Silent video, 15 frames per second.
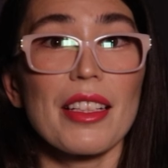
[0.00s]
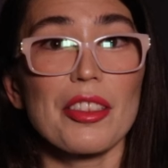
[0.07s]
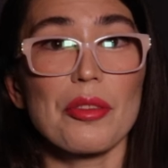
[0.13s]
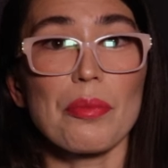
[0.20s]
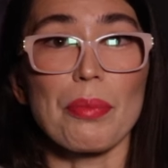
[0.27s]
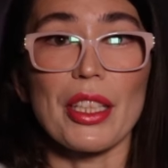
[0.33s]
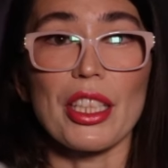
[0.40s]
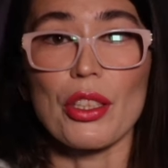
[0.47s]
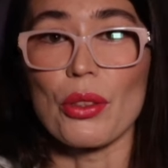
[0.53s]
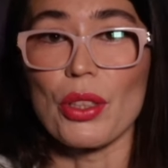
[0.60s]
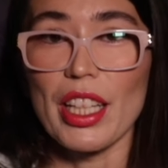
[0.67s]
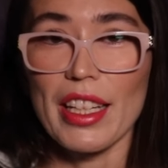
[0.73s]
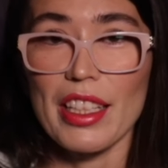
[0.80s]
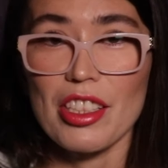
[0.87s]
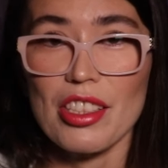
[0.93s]

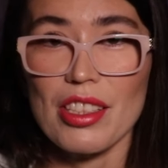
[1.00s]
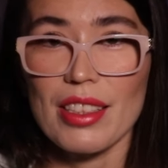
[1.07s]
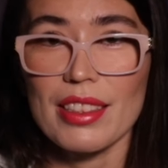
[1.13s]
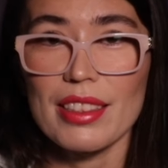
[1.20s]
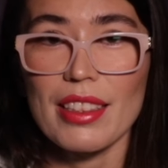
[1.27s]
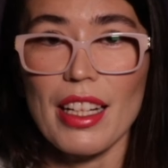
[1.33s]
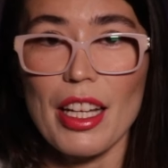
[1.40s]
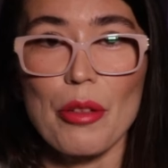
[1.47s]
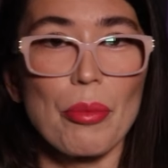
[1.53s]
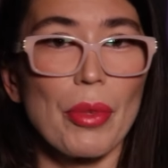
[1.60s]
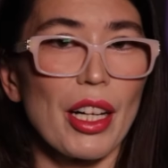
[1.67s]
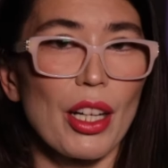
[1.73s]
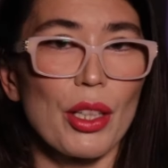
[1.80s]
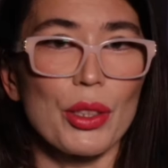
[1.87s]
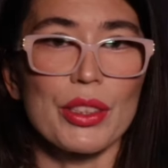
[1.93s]
Speculation
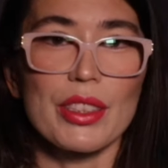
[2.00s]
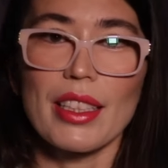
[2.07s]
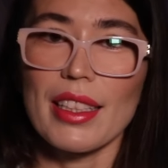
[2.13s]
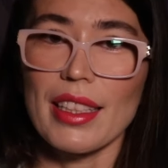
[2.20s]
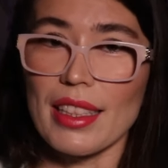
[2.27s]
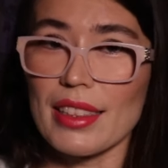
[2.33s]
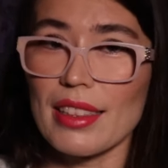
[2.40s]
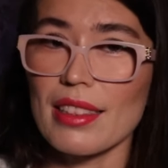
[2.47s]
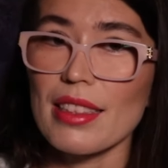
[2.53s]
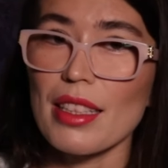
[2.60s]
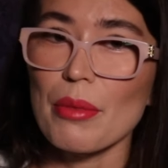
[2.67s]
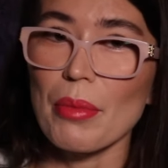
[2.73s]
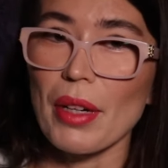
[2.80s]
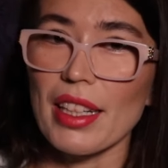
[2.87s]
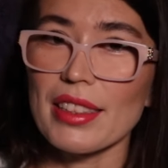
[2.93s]
about Hedi
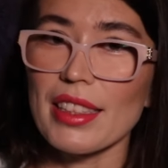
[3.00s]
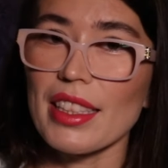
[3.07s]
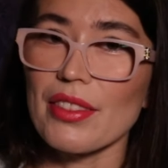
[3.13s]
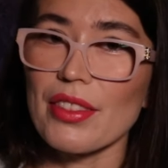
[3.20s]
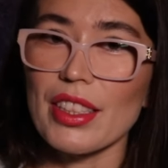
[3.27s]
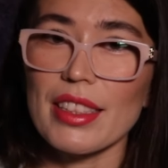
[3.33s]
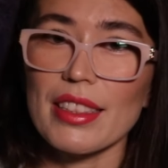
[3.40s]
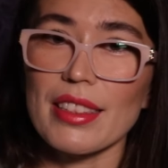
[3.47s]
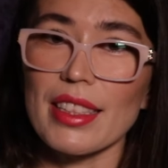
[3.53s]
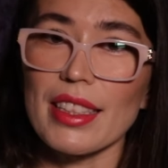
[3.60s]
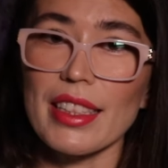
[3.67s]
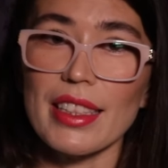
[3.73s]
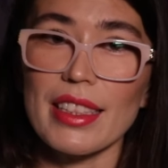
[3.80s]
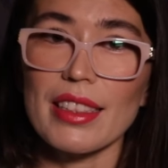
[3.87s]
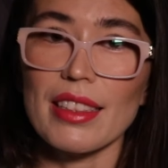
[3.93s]
Slimane leaving
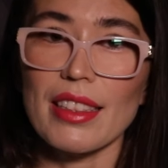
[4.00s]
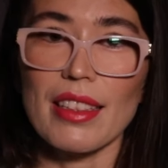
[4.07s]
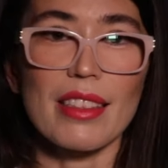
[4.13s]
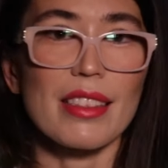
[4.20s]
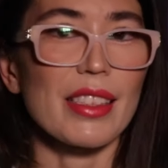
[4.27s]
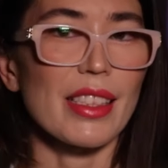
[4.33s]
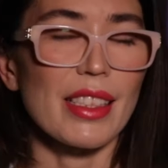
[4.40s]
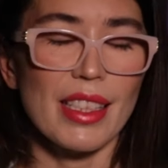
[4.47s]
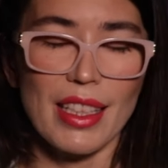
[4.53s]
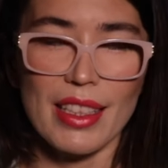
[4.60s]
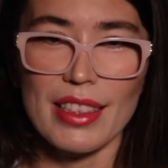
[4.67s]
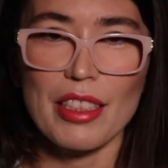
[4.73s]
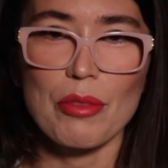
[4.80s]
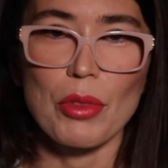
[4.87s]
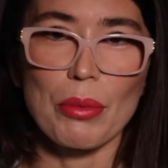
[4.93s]
Celine is
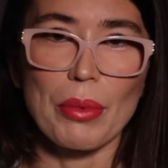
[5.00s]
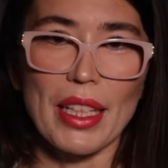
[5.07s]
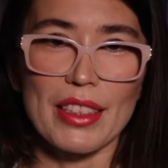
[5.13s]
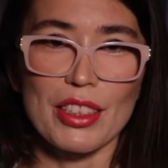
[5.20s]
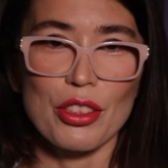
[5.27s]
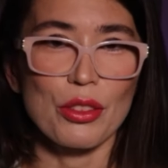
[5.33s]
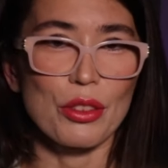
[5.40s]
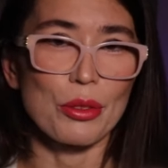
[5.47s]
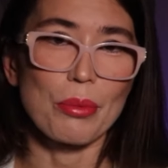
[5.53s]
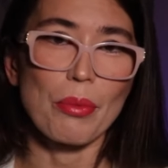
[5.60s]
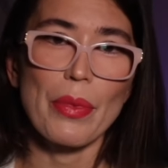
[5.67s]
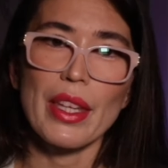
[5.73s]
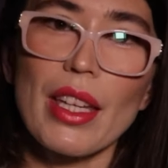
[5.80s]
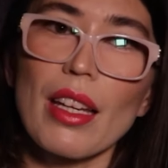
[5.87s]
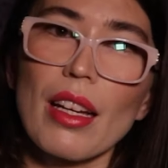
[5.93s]
gaining momentum.
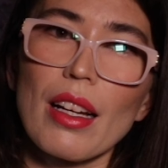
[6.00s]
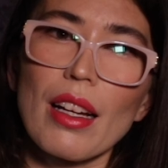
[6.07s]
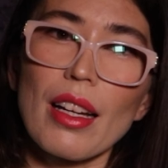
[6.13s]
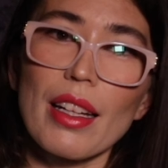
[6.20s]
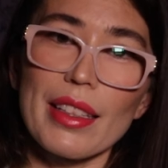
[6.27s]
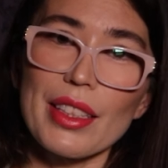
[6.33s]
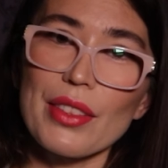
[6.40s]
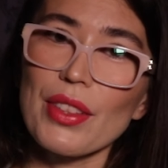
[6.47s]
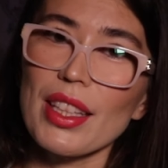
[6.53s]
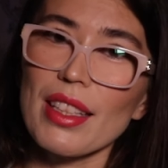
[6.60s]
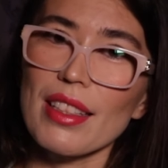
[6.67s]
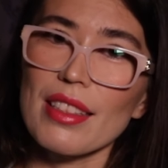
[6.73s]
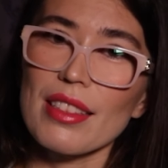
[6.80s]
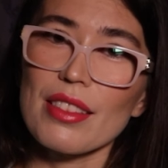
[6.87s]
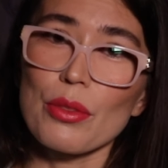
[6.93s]
If
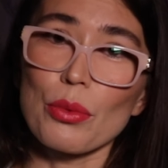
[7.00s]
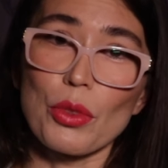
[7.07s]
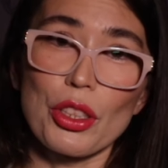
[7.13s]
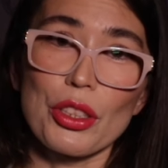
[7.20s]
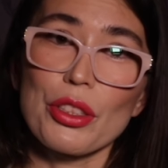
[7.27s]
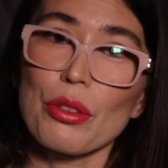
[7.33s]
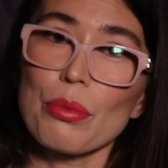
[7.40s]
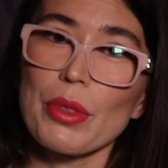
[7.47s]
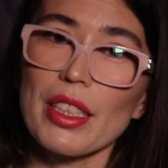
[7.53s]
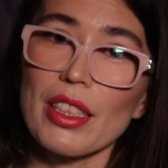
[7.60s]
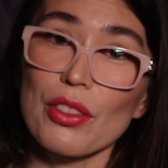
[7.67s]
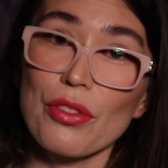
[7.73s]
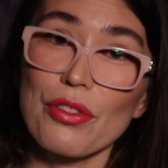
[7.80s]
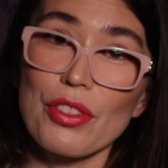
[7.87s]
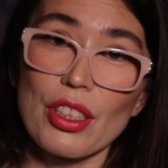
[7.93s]
this were to be
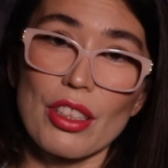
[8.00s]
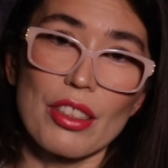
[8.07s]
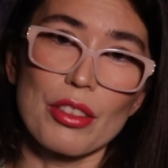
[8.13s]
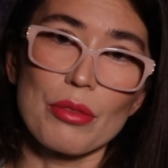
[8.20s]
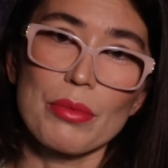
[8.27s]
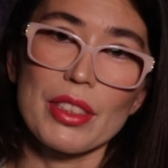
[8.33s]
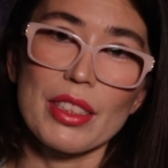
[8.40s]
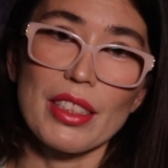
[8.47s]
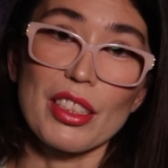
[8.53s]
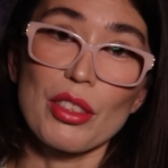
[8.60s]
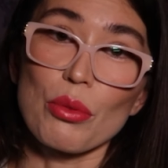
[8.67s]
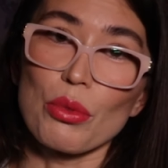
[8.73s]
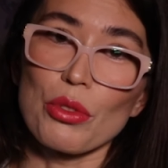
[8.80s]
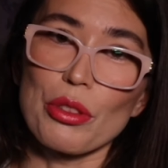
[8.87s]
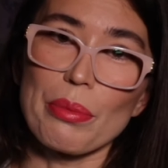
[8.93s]
confirmed,
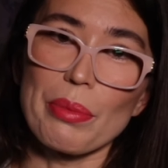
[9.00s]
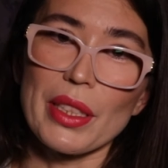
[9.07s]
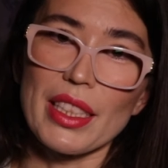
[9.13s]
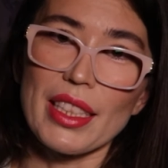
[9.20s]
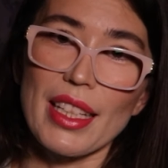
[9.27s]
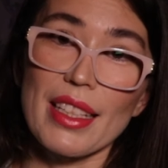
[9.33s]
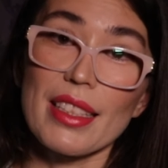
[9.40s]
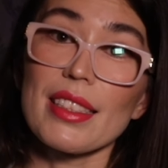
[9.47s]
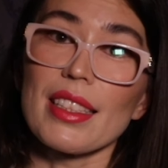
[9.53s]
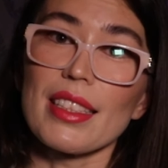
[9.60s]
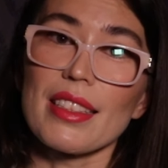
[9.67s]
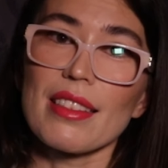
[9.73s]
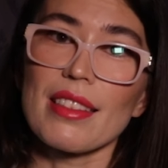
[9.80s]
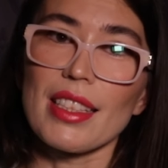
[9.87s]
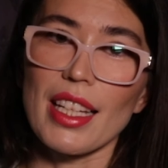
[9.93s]
it would be a
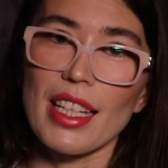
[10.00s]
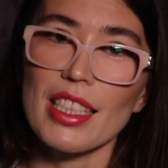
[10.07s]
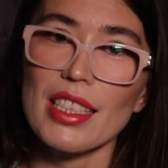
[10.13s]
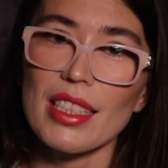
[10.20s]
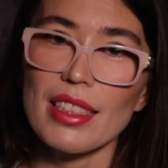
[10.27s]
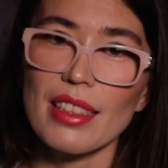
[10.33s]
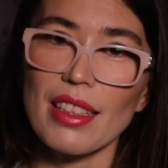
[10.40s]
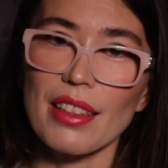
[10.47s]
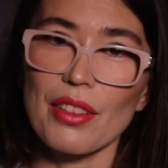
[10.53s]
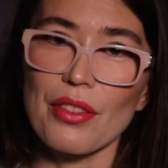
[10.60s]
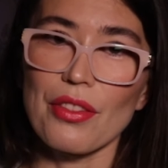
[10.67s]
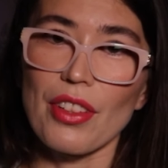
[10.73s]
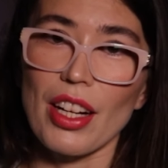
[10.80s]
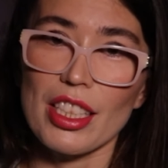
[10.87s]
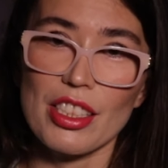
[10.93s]
sensation in the
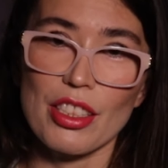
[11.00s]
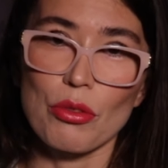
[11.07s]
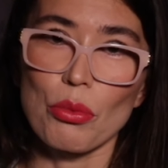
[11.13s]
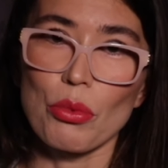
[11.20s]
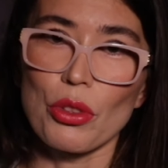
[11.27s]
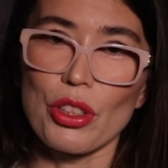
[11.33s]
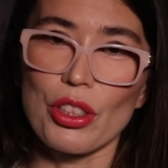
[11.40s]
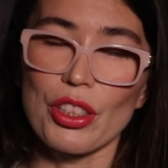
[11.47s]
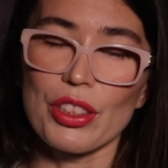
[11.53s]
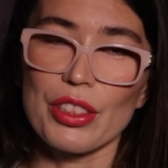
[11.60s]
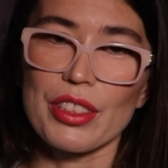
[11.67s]
fashion world.